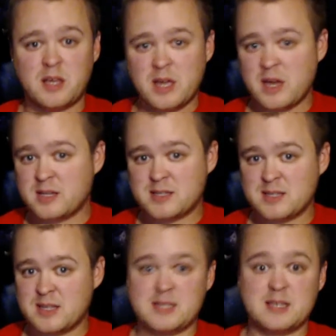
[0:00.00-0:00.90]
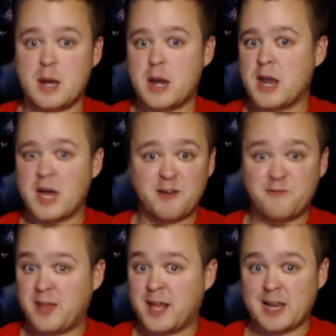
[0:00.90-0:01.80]
Yes, it's
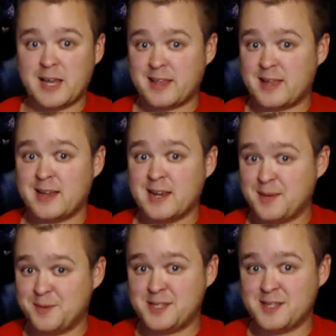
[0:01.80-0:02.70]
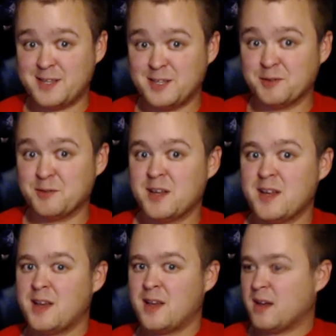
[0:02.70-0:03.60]
nothing like that. Let me tell you.
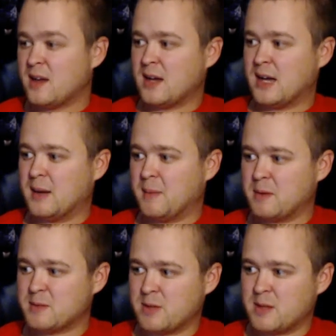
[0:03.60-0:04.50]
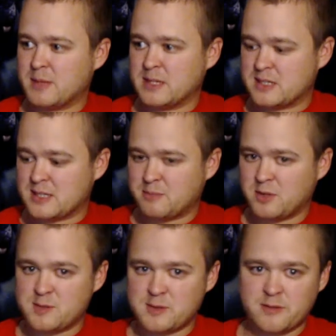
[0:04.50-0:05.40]
Um, that was one of the biggest
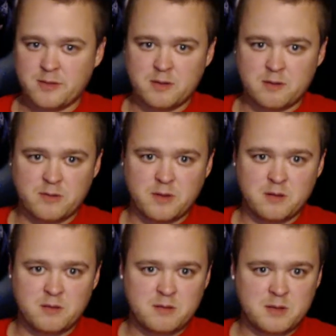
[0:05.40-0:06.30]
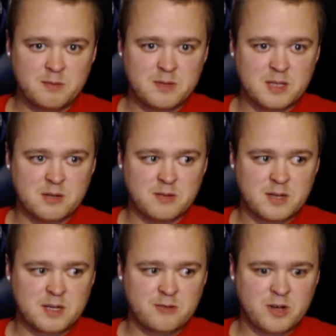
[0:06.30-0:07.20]
disappointments of the, of the year. Let me tell you
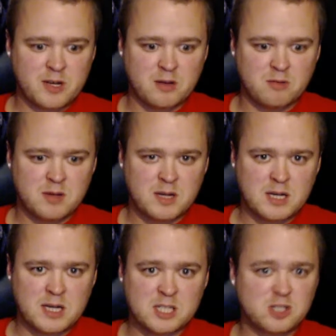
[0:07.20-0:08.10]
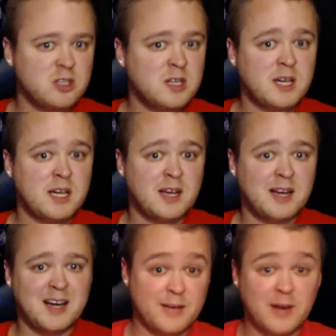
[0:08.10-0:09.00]
that right now. Uh, so yeah,
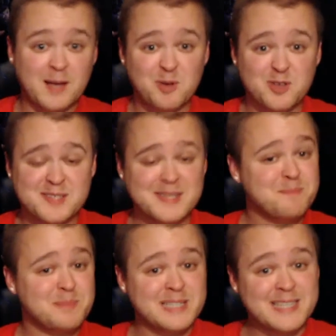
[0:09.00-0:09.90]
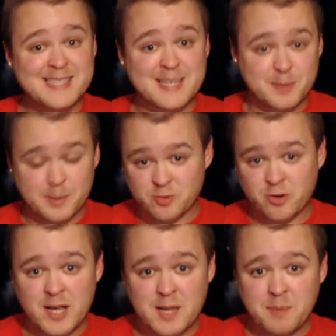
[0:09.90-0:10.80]
uh, if you like what you see, please hit
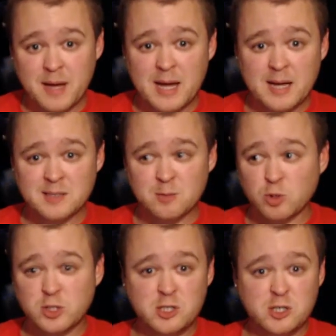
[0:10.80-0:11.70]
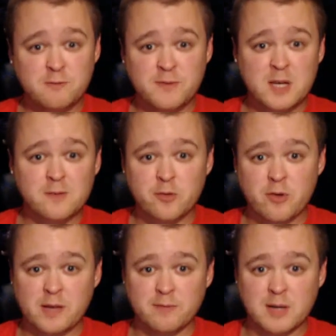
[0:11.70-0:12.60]
subscribe. And what did you think of
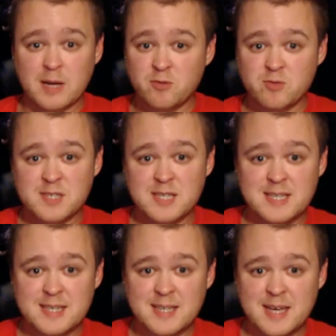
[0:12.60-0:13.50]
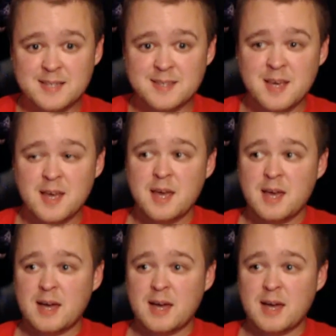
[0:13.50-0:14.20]
Arrival? Have you seen it yet?